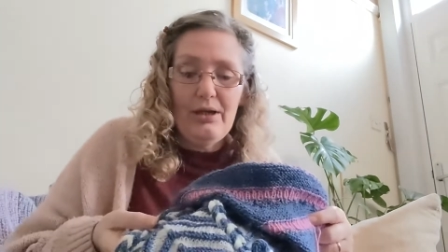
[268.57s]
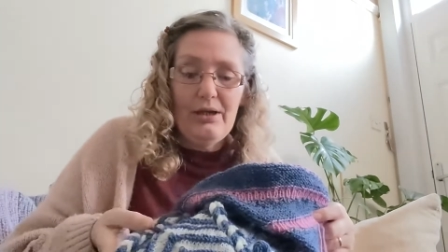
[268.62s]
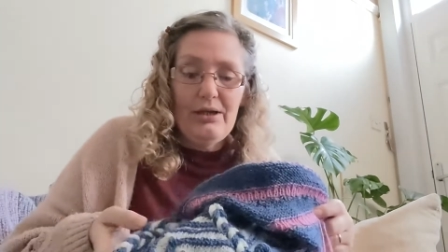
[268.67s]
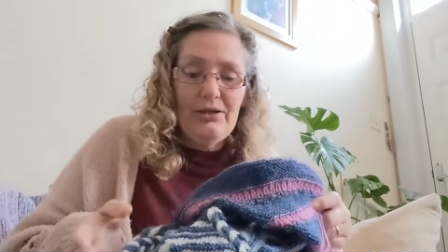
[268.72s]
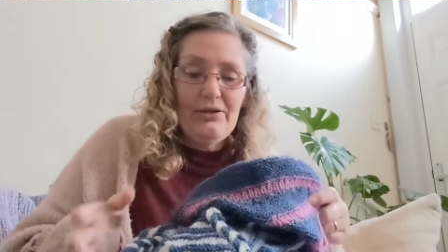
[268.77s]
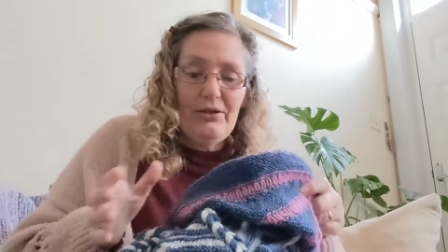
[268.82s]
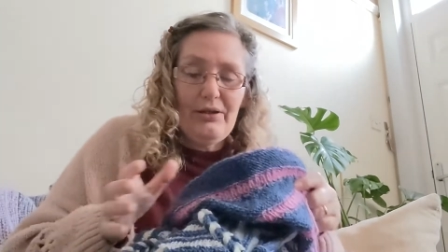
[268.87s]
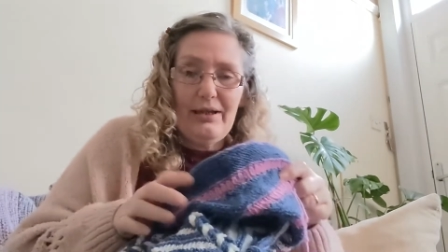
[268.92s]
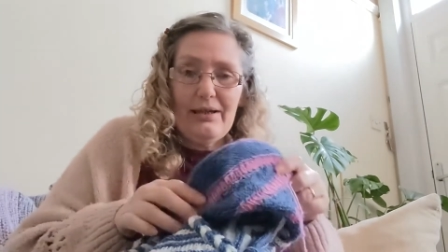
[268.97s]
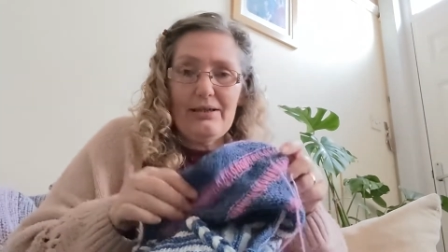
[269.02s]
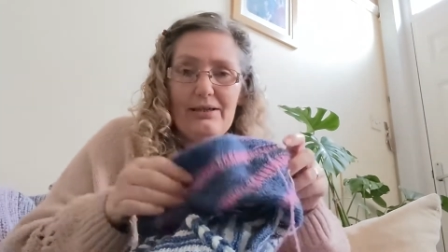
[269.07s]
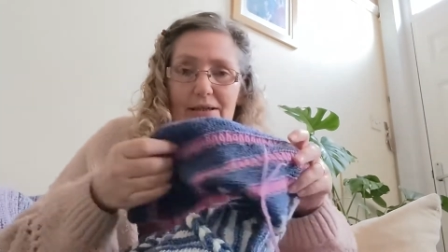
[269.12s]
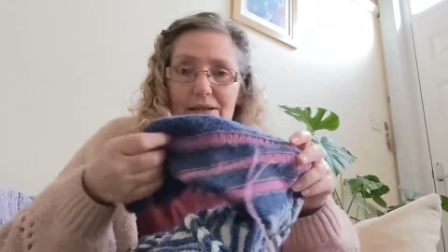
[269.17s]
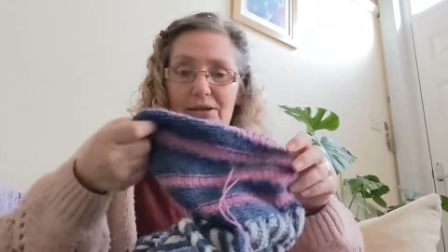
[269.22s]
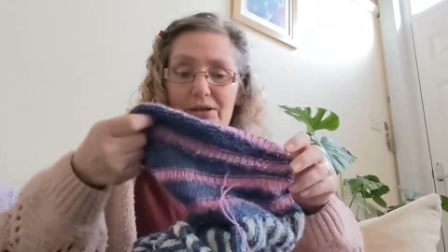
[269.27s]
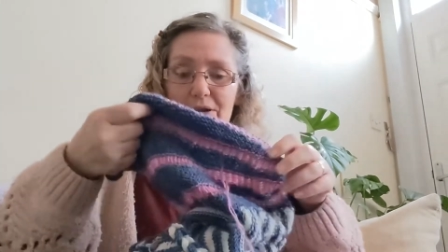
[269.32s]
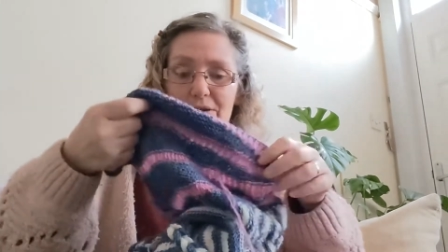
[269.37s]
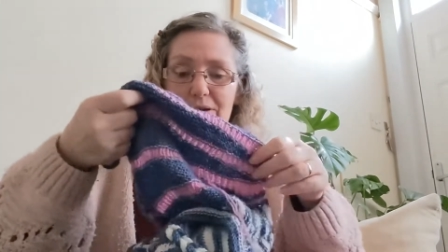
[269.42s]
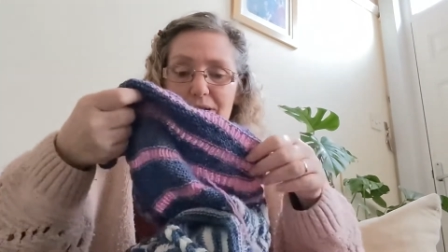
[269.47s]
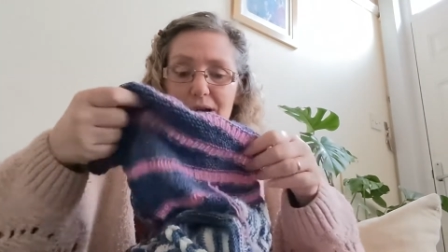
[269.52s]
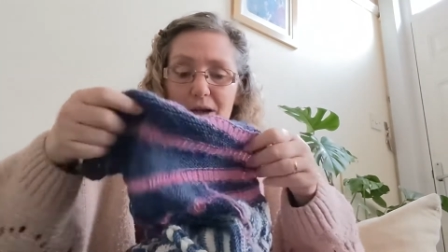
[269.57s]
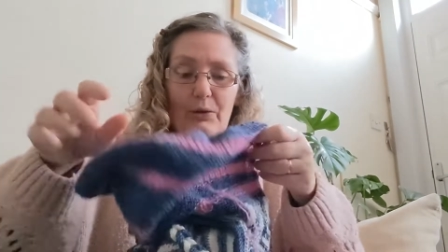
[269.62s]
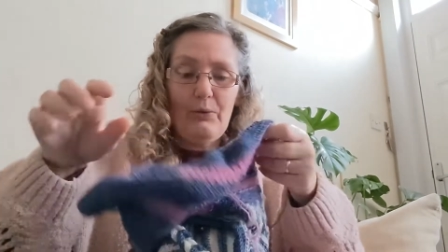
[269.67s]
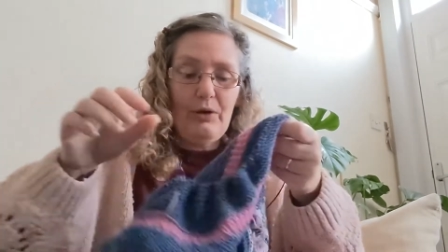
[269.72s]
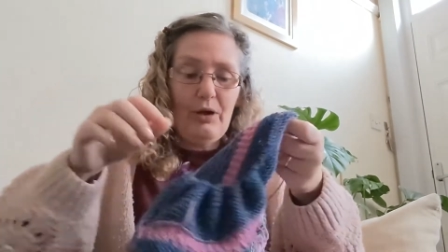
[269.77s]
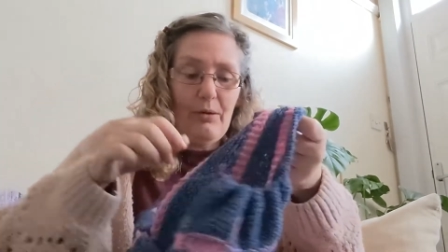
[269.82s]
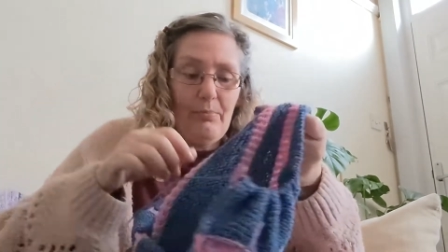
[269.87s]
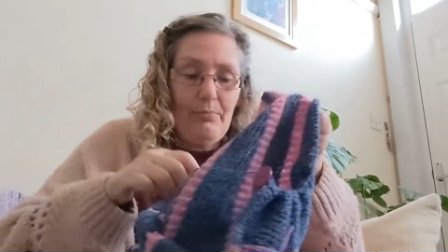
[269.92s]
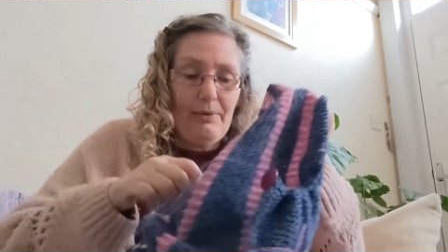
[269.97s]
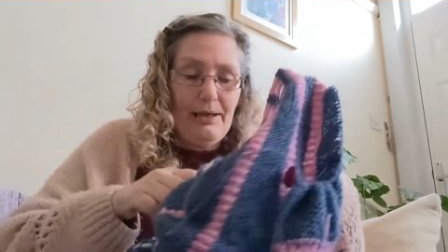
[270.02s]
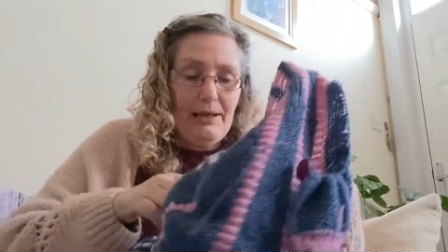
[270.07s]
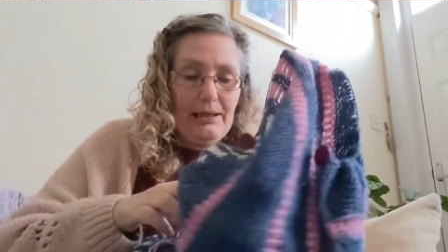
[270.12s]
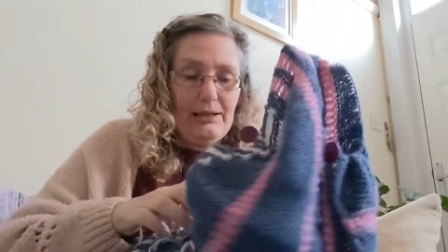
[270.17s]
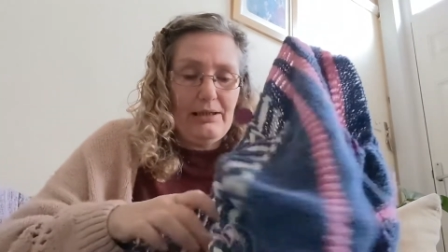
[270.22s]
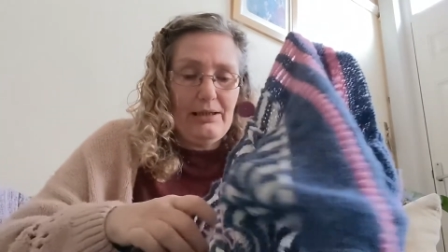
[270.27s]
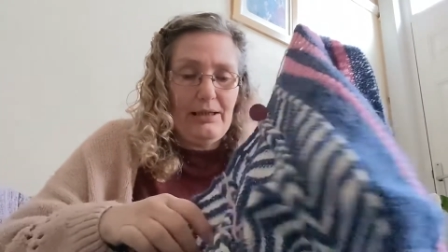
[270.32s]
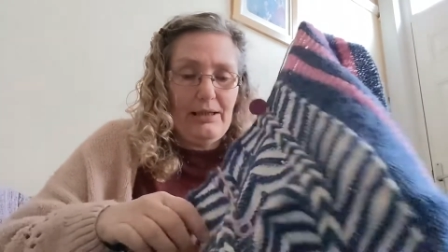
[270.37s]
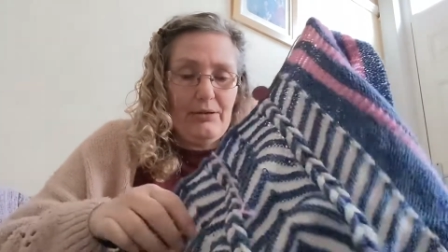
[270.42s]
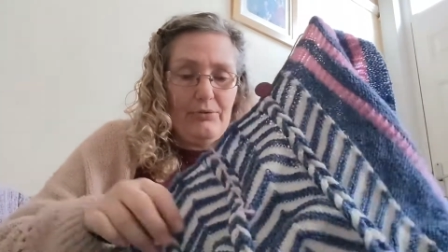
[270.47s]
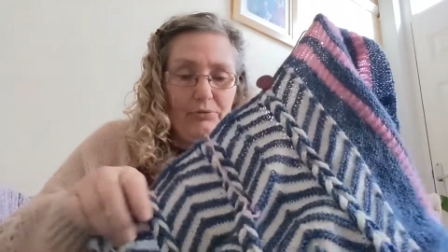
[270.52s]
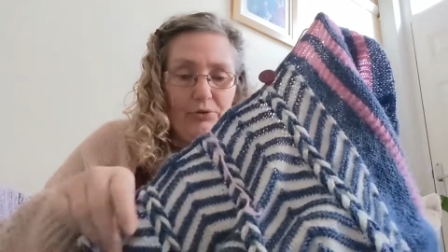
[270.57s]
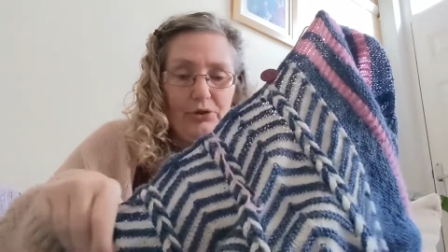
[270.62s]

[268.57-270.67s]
So yes, so now we are back down